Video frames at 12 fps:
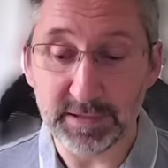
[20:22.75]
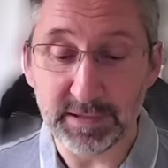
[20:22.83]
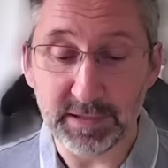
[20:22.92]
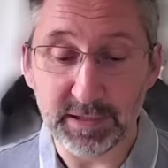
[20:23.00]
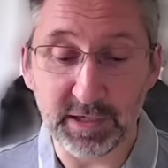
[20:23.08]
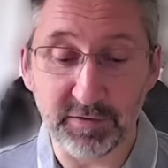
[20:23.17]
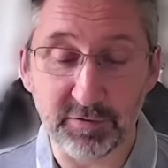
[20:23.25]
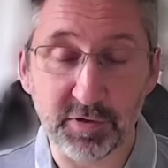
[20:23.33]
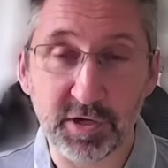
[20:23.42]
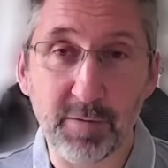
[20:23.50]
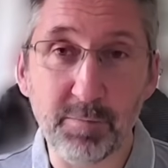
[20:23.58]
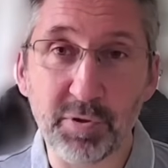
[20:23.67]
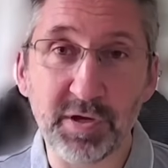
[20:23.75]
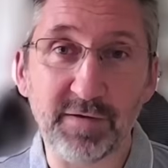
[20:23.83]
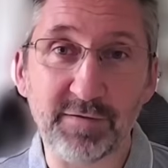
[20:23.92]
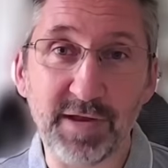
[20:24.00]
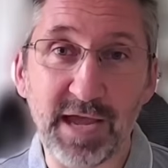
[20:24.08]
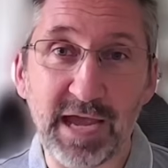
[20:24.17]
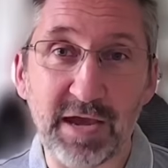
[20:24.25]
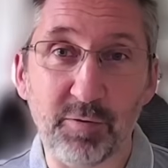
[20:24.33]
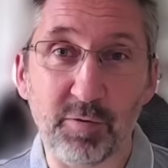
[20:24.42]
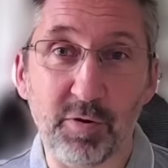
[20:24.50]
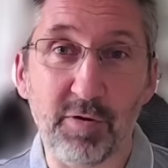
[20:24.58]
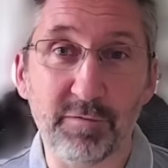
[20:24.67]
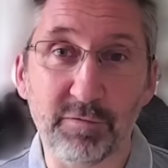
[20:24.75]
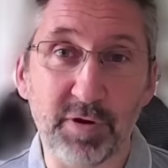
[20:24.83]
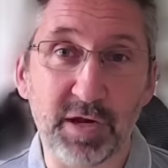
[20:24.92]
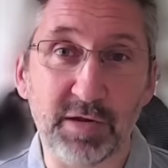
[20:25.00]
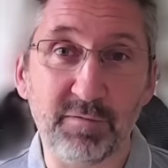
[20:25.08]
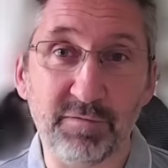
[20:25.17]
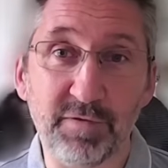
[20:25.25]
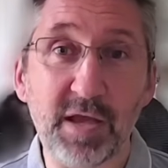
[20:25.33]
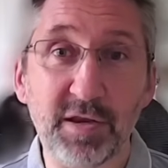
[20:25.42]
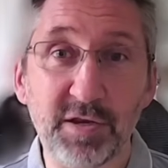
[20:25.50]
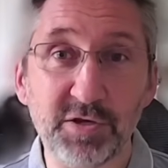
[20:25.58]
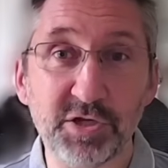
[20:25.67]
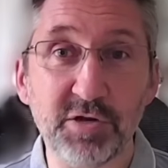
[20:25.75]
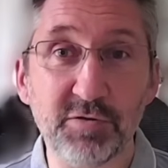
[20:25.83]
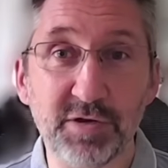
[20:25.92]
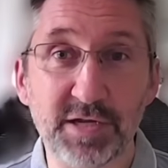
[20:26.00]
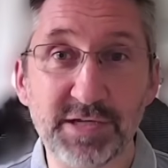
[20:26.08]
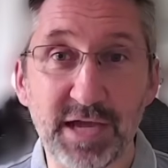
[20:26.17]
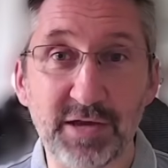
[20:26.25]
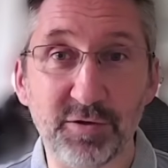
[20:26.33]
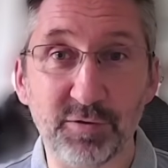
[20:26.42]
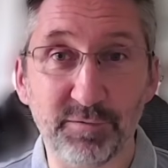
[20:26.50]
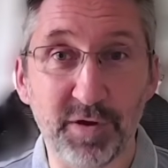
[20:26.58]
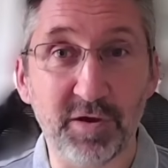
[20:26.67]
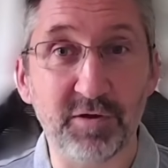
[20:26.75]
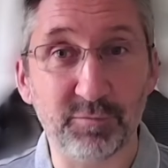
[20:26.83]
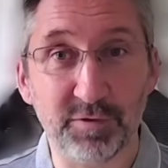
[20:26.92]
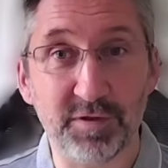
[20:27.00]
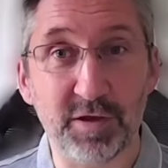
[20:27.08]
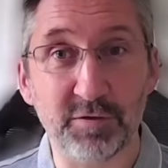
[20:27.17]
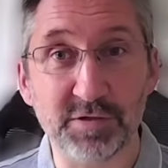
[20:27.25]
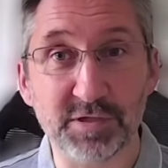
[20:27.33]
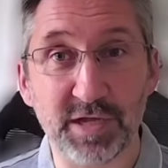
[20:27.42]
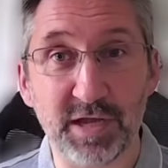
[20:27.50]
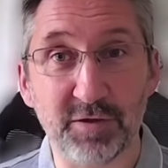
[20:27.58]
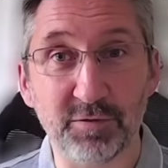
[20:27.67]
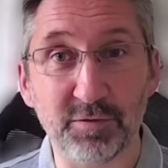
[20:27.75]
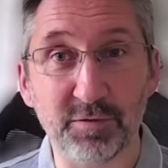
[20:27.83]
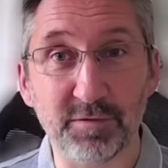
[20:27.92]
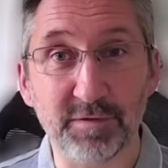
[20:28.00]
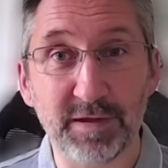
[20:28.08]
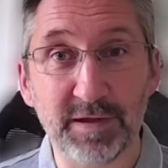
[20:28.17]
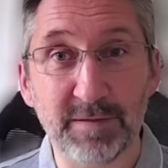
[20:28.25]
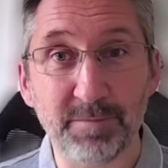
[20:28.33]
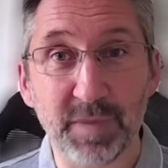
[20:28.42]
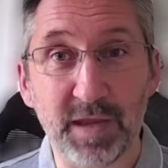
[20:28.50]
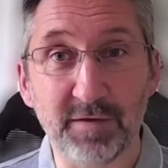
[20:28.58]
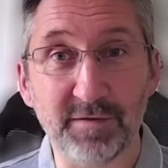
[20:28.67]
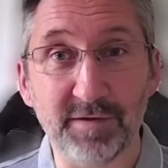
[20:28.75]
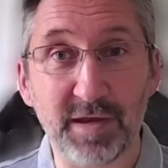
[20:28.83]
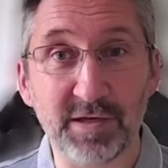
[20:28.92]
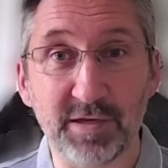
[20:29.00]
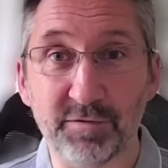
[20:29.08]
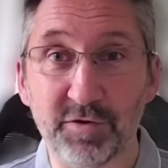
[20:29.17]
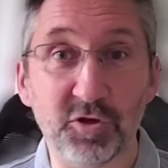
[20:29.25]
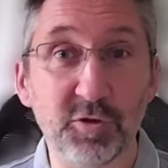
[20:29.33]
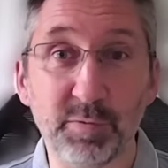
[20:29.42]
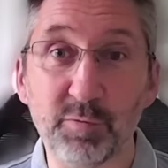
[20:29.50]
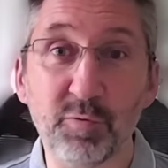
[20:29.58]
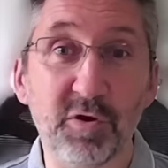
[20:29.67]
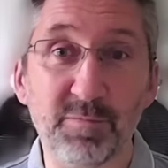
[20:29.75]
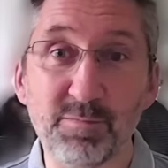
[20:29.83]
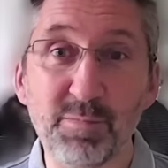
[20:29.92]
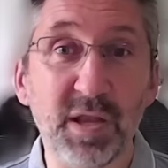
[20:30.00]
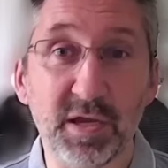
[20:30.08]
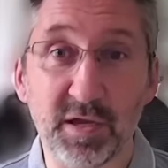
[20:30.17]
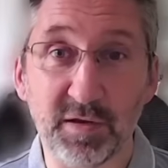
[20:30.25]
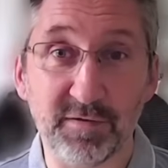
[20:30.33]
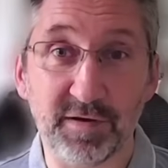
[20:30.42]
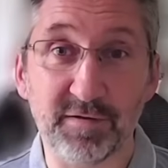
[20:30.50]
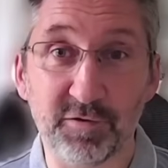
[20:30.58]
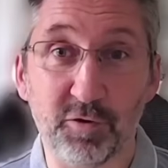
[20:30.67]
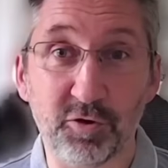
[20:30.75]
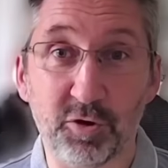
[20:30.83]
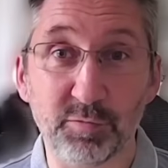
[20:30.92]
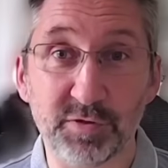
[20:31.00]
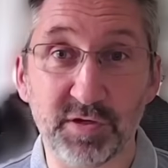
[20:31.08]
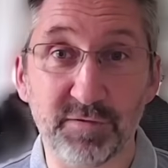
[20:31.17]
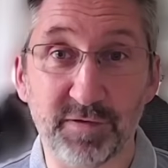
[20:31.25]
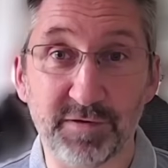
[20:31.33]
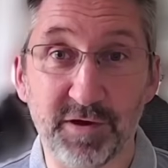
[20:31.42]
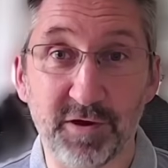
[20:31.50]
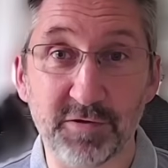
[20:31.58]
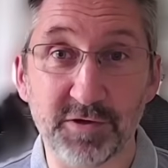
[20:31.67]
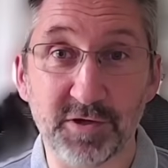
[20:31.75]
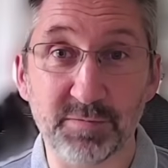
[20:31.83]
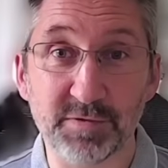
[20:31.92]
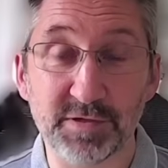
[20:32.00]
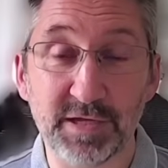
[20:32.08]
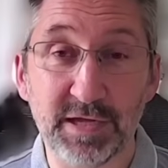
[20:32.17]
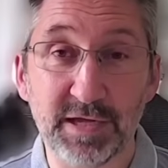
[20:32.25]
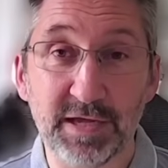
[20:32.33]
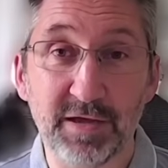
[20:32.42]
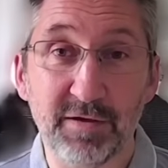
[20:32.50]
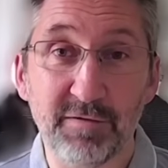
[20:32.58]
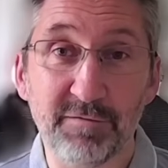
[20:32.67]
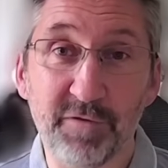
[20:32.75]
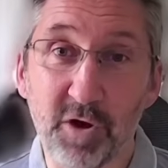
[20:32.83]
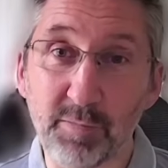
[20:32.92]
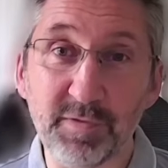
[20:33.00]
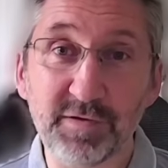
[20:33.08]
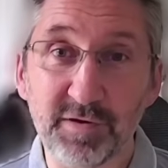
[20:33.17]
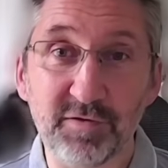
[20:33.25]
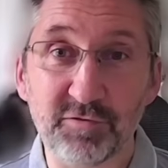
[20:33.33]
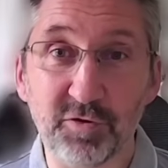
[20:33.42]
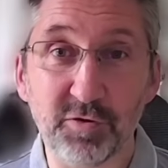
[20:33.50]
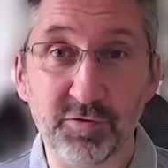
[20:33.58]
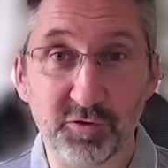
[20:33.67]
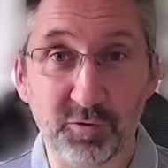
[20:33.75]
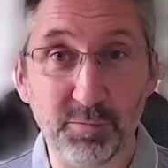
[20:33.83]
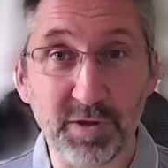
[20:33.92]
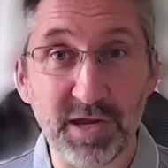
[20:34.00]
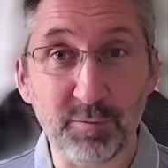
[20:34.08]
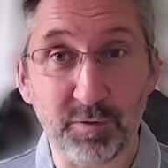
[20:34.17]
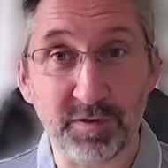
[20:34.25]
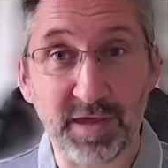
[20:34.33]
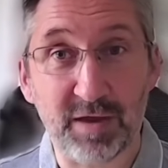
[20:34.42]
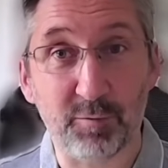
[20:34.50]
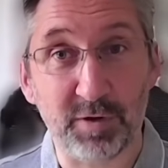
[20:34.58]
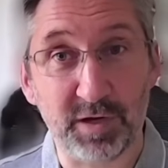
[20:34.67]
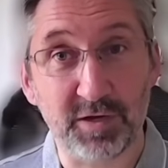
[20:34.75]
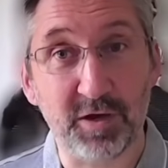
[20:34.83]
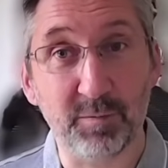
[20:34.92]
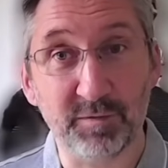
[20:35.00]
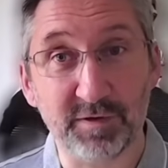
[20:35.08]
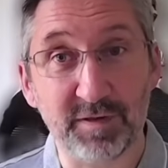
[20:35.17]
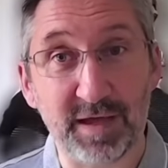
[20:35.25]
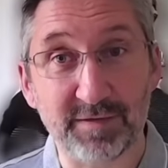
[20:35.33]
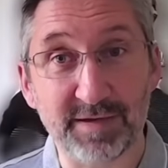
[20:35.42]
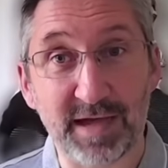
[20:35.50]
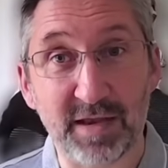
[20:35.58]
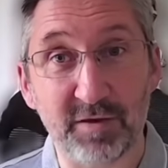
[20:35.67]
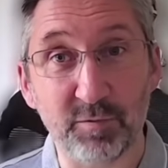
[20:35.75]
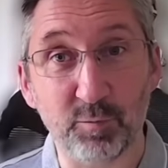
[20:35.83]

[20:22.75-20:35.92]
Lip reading: There are companies now offering fairly junior technical folks with those skills incentives that could be worth millions in stock options for startups. Pharma's going to struggle to compete with that when it comes to that talent